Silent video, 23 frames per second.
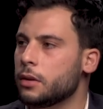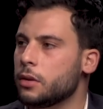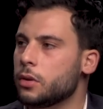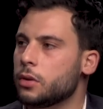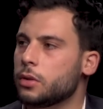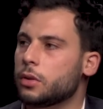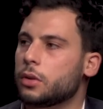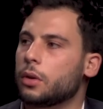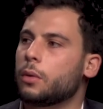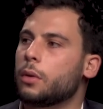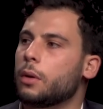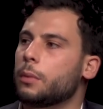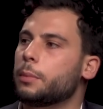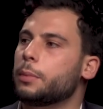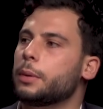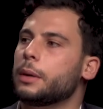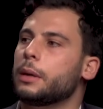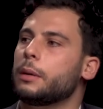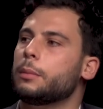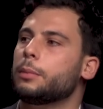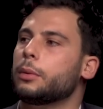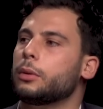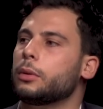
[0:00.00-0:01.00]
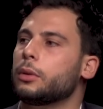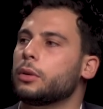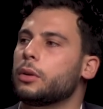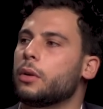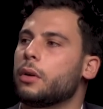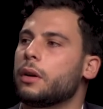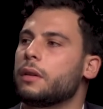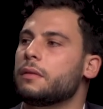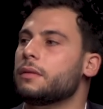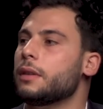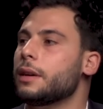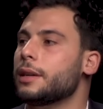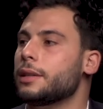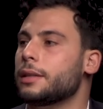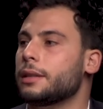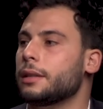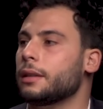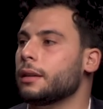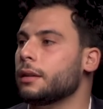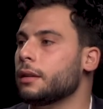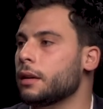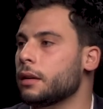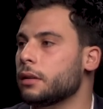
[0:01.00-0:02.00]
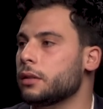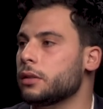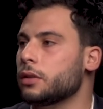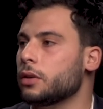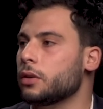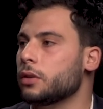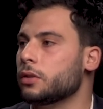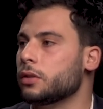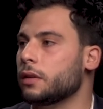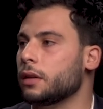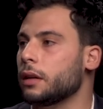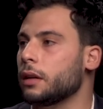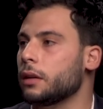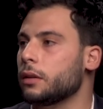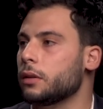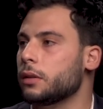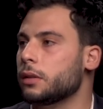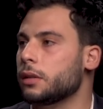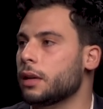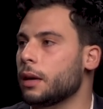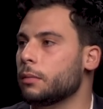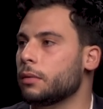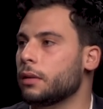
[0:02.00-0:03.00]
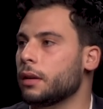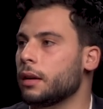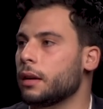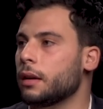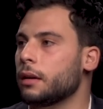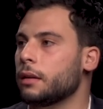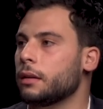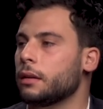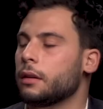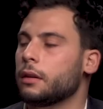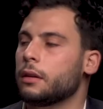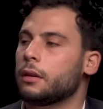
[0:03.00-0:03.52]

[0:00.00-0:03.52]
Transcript: So are people who are investing in RCOs are thinking the same thing.